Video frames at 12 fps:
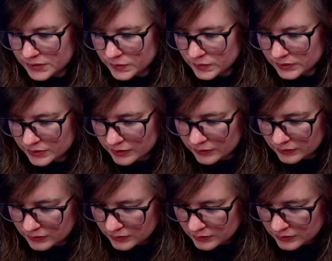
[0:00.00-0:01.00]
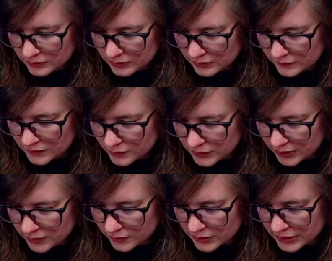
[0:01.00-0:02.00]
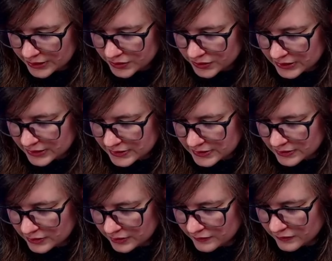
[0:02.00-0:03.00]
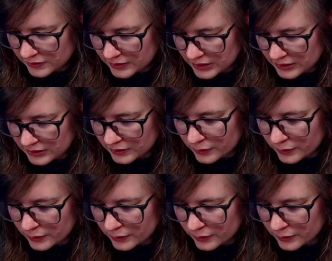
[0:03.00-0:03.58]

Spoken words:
with Nurgle. If you want to go contrast, they're good for that.